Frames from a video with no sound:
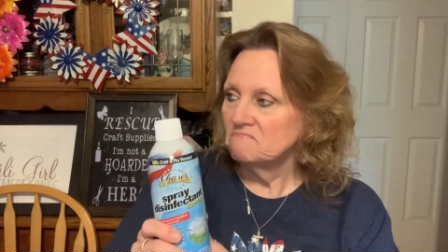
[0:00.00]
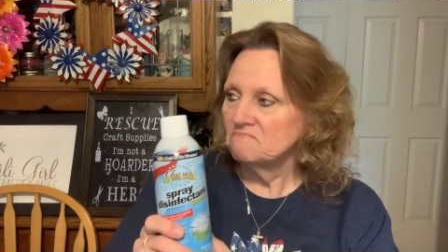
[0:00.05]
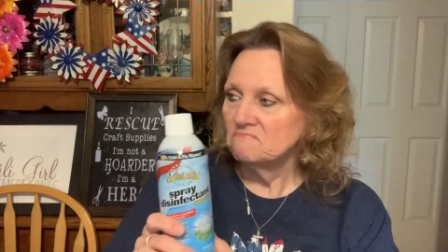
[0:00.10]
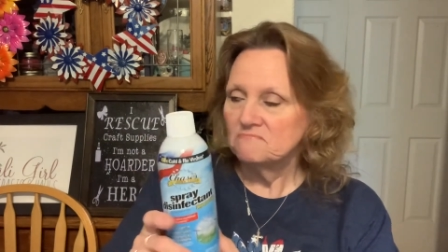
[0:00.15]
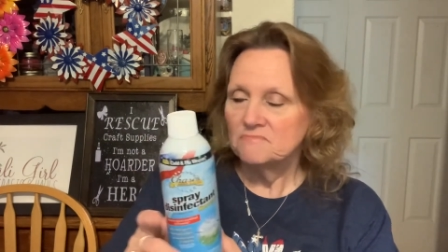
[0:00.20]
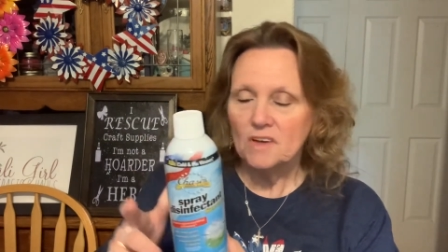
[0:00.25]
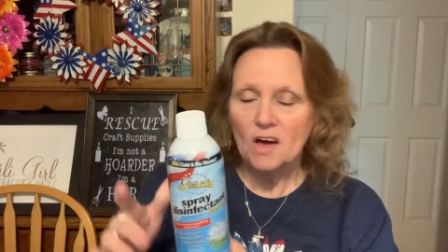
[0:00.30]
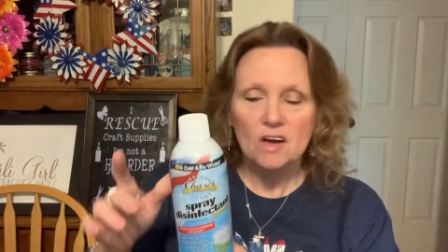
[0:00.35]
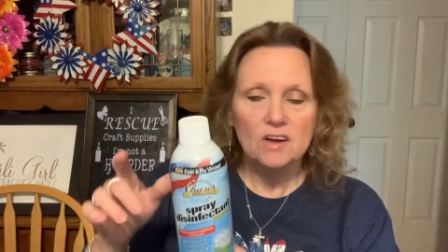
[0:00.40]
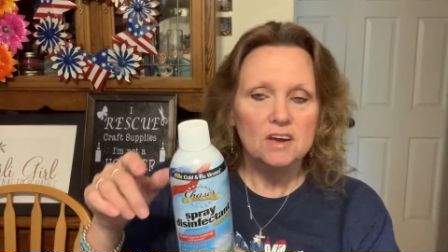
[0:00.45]

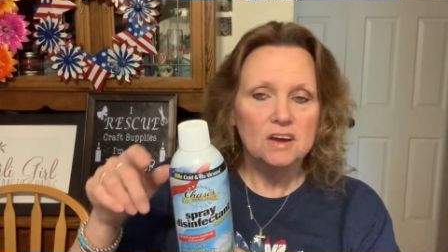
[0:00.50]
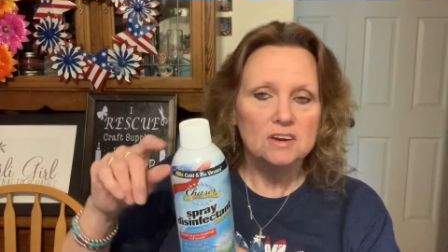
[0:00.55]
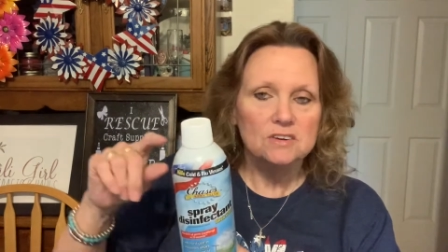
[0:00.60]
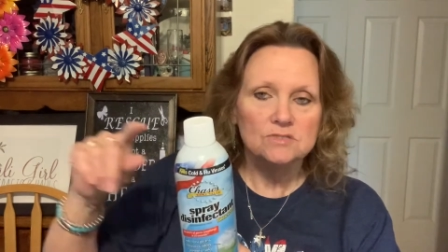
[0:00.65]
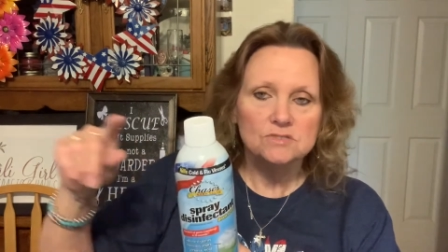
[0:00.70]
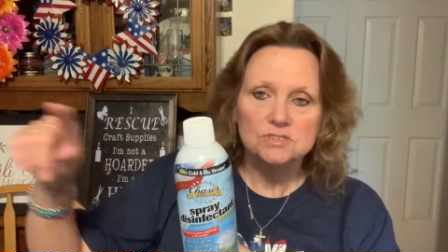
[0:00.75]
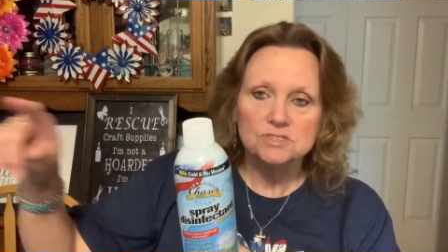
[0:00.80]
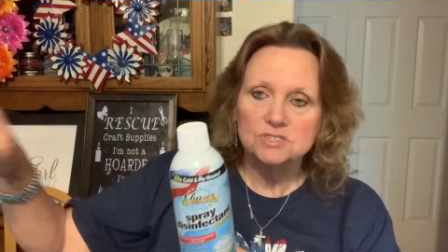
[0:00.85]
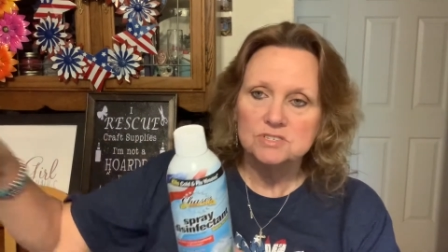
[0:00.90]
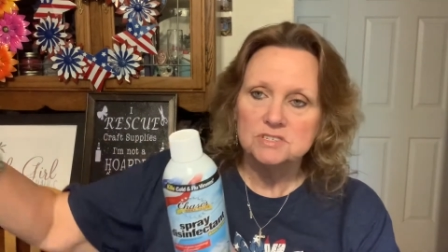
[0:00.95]
All you gotta
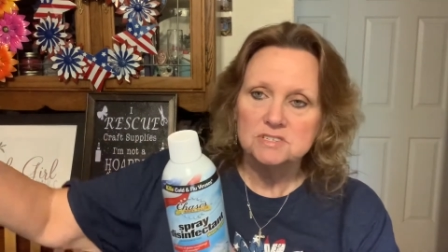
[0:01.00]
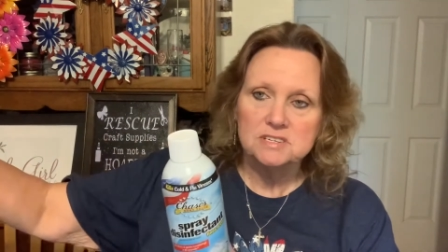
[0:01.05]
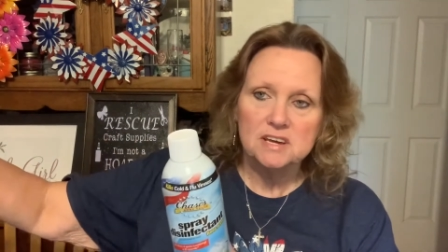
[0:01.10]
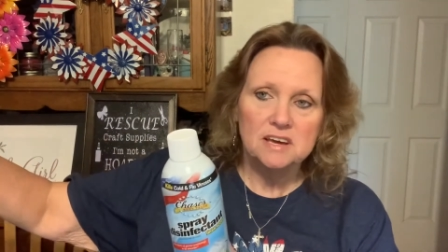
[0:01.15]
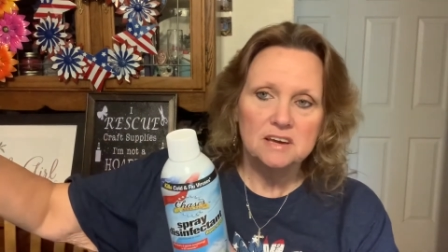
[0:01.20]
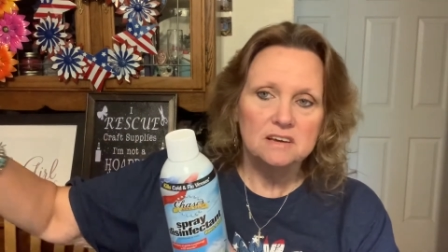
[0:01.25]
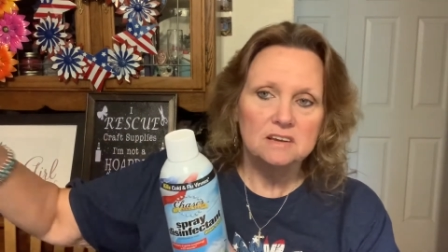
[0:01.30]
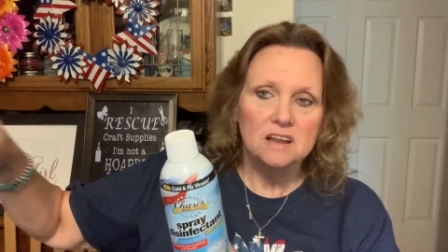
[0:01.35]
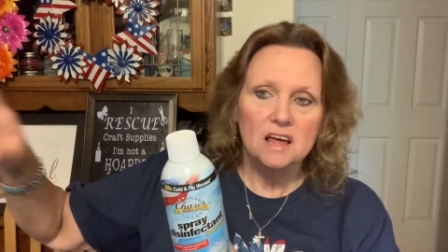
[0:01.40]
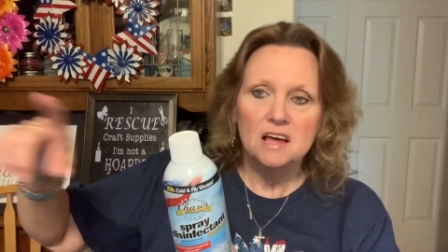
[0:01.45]
do is just
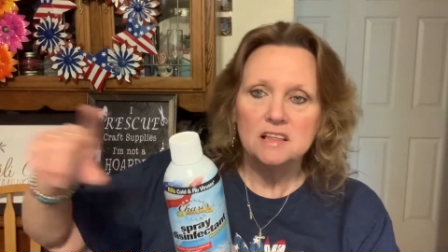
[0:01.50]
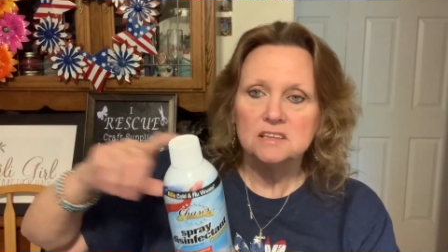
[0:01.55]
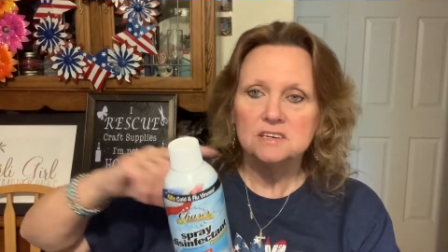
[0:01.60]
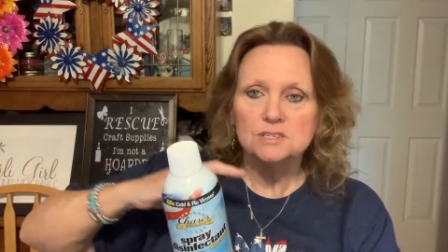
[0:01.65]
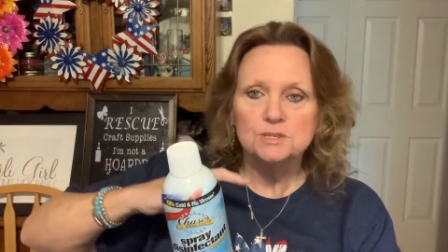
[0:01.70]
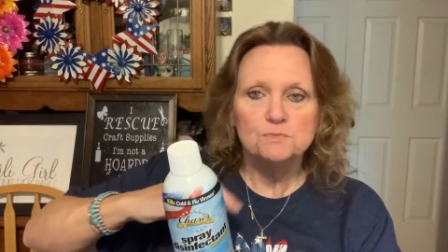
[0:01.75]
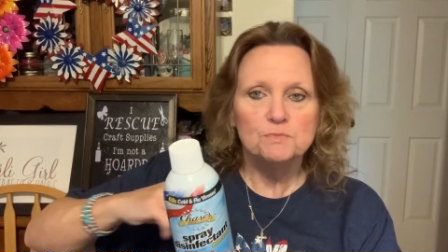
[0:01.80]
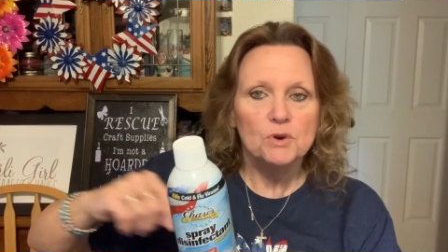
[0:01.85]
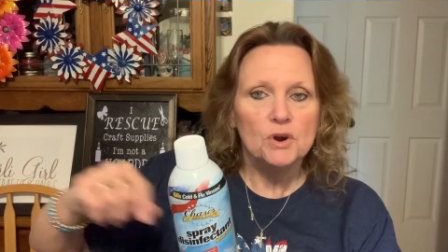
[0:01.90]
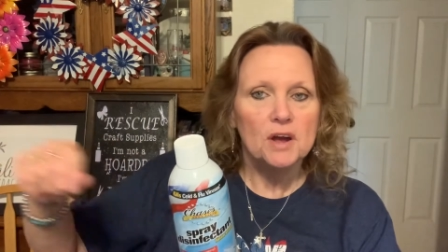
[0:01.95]
take and lightly
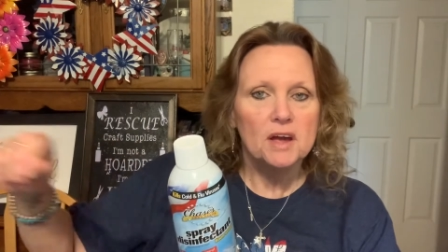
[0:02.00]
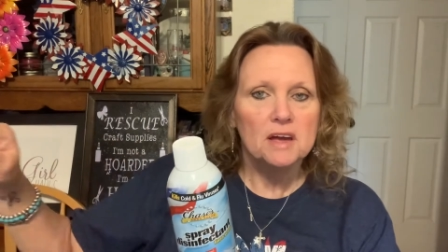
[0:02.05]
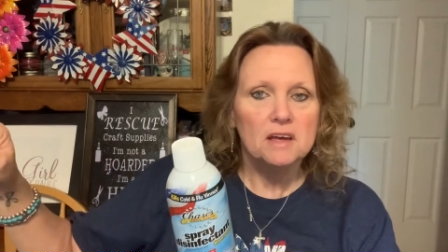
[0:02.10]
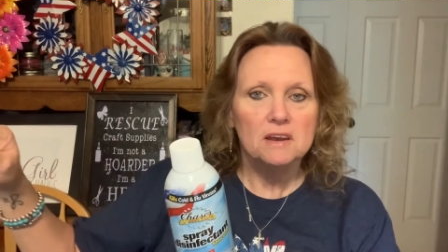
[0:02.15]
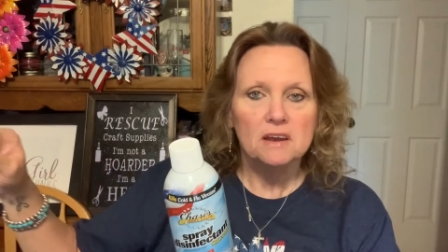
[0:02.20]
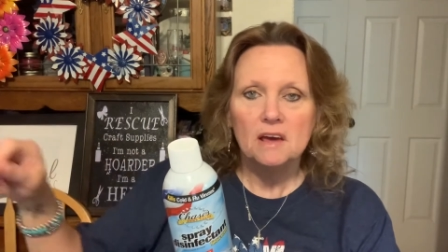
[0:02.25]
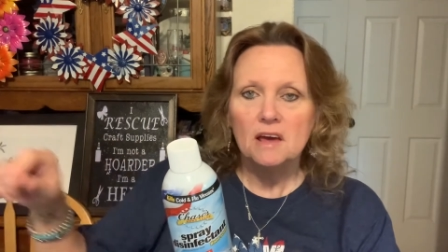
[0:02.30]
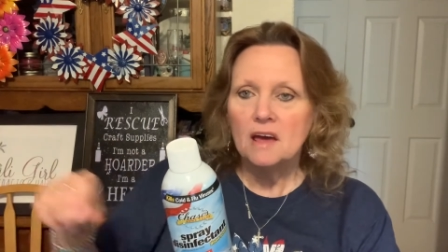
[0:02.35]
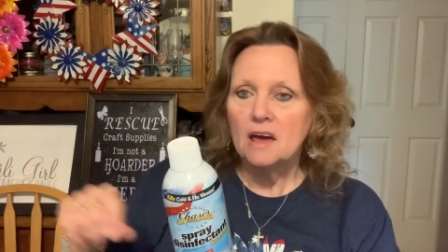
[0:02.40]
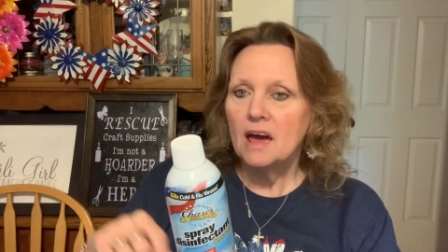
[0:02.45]
spray it,
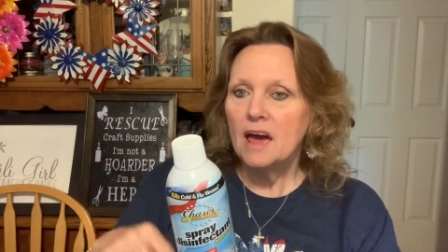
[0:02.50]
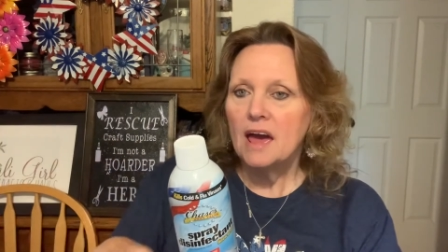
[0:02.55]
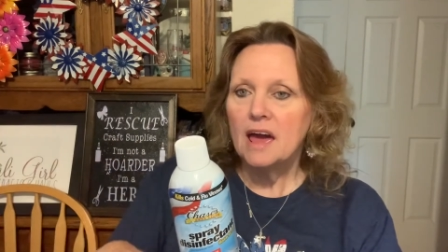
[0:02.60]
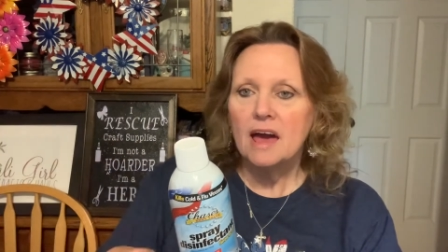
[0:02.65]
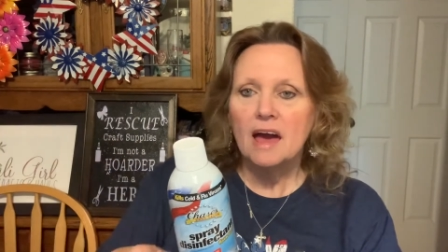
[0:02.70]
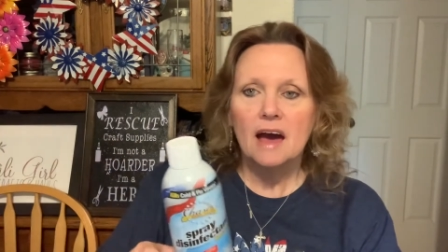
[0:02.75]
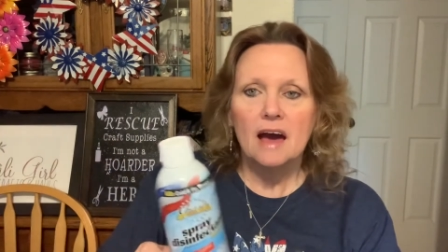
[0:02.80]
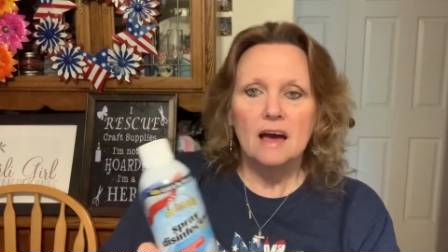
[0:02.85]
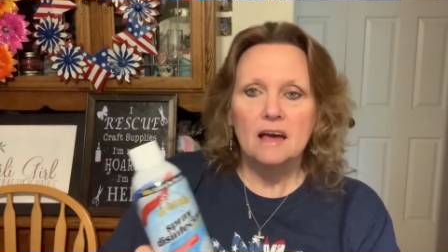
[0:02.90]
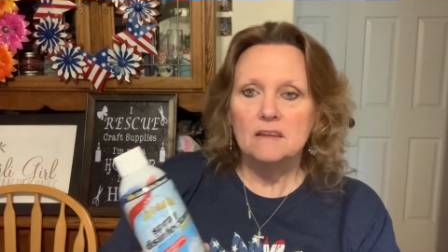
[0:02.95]

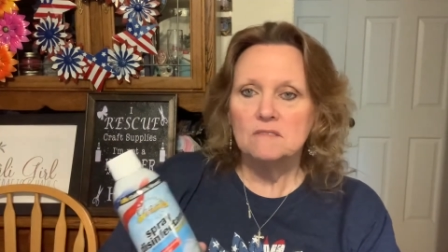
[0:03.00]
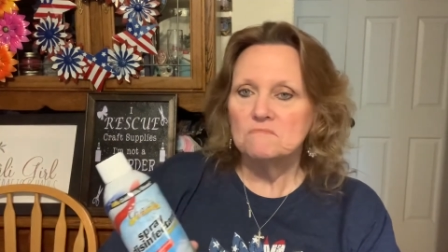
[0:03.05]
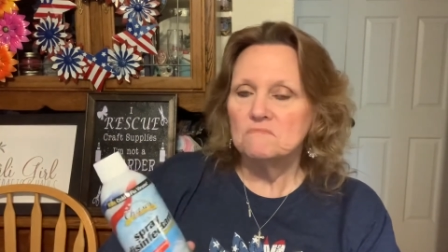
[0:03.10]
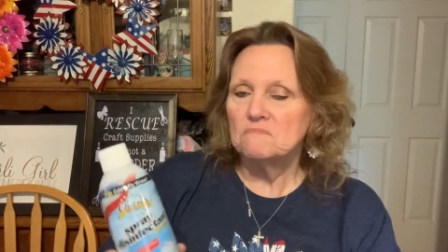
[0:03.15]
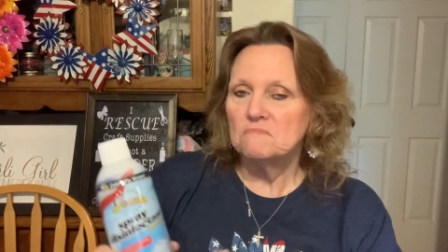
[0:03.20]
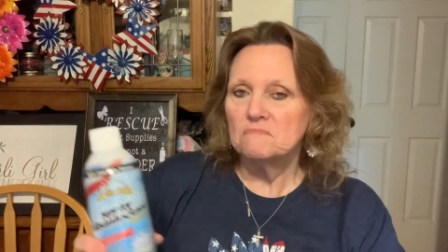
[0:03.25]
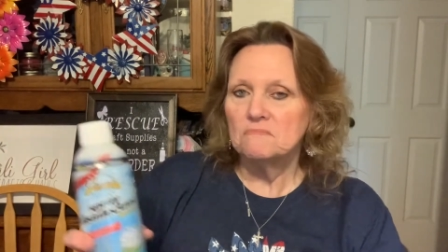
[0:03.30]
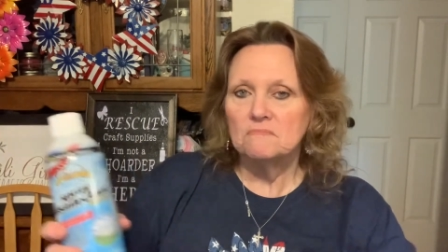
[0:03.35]
and